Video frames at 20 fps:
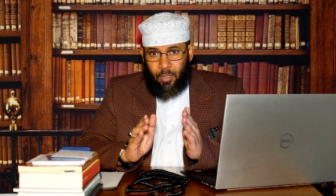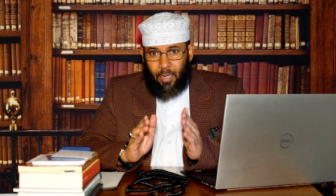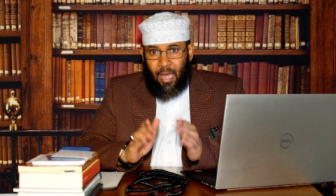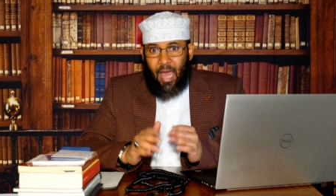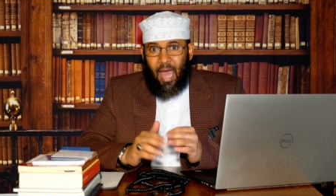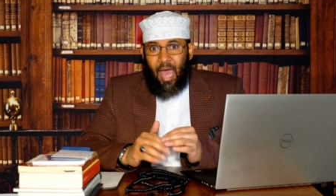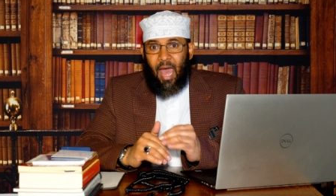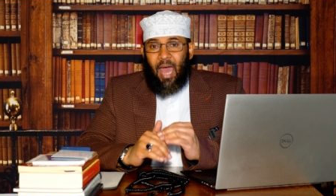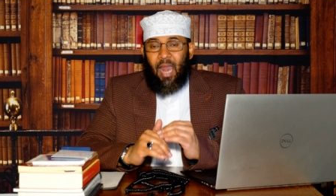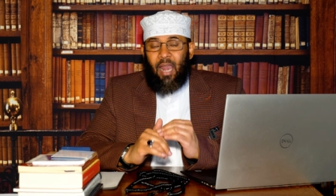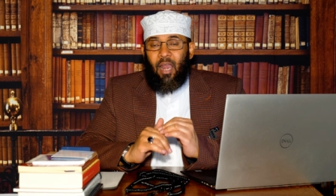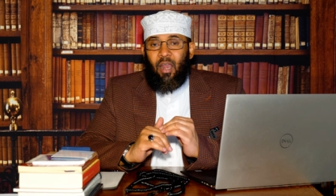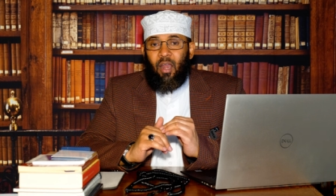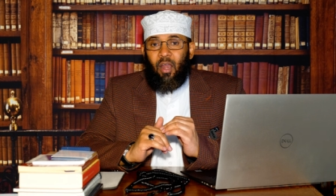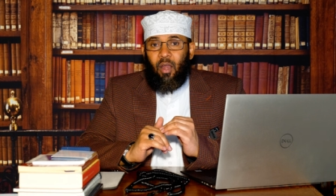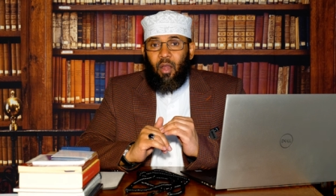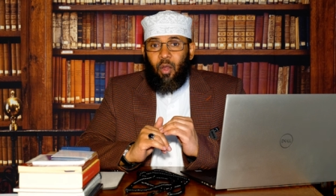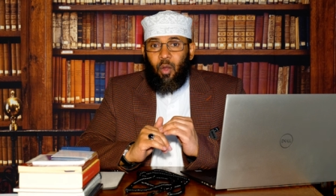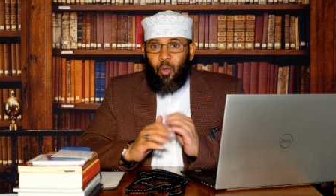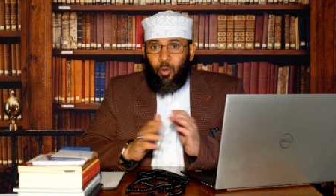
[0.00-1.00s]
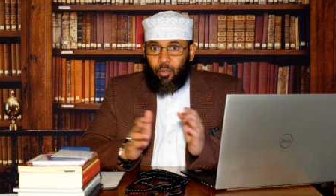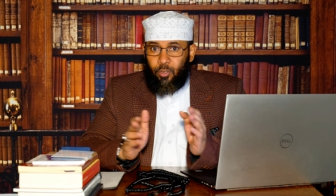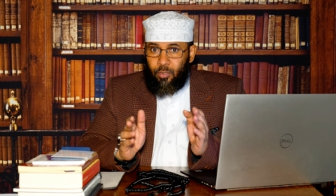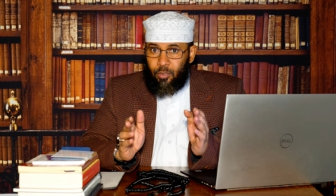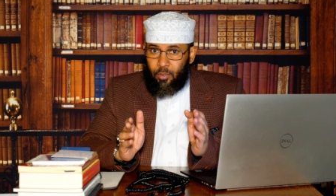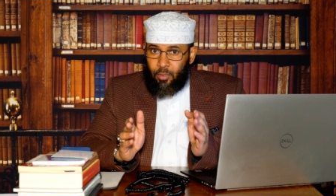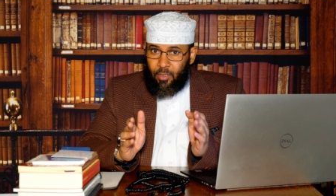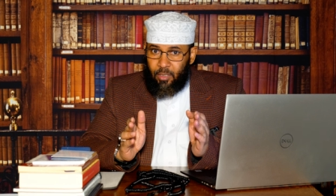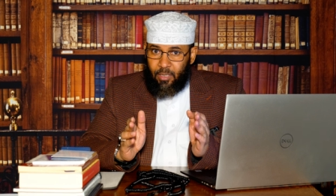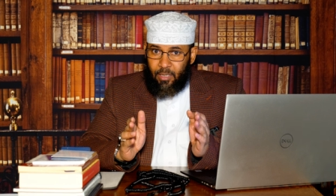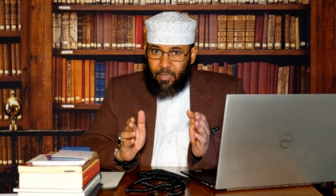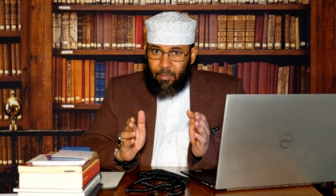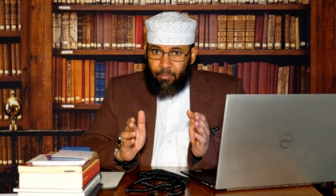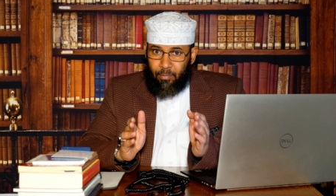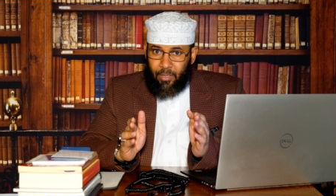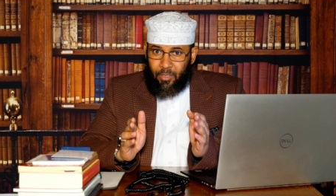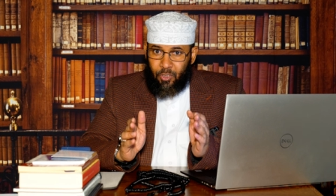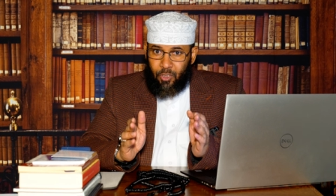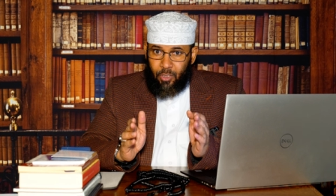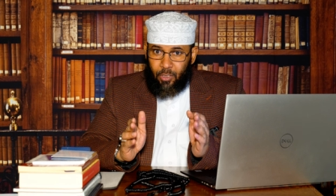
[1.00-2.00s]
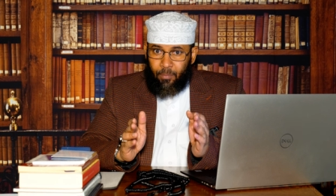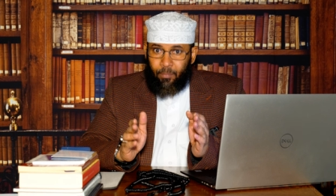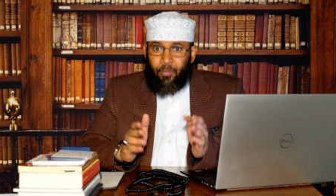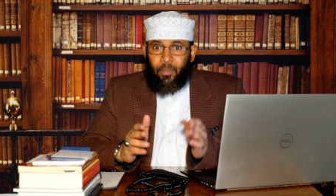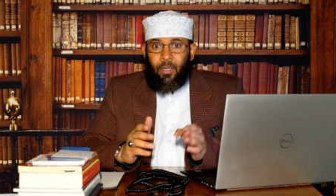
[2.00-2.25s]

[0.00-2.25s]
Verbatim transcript: a lot in their magic.